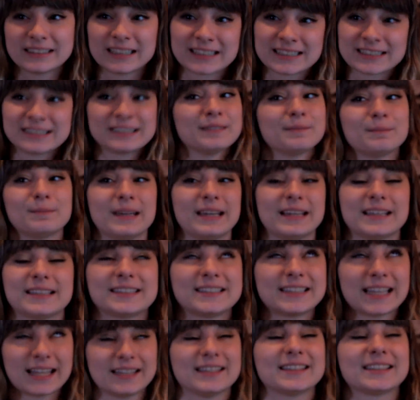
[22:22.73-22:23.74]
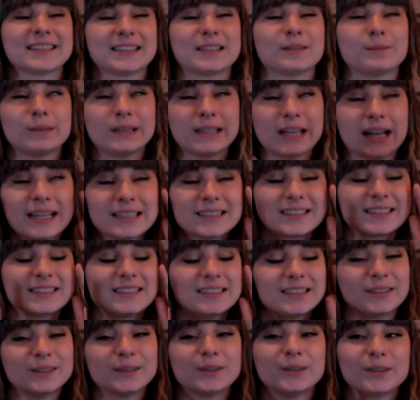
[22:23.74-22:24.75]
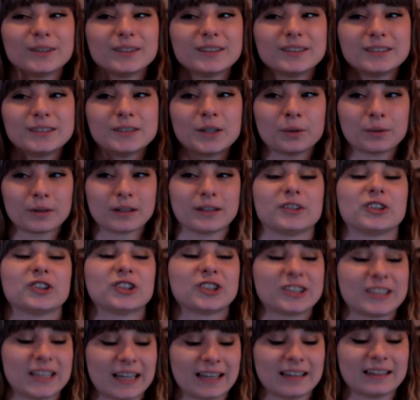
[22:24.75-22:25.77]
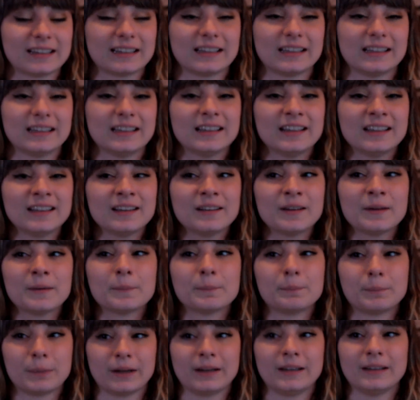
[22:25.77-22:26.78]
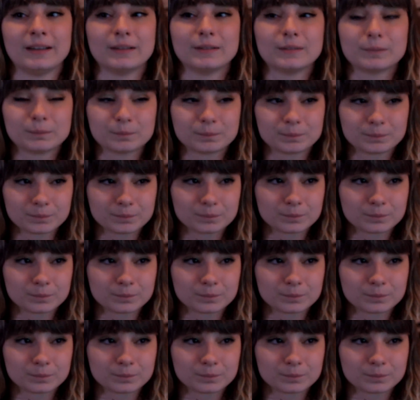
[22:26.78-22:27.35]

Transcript: It doesn't make sense to me. I still don't understand it, but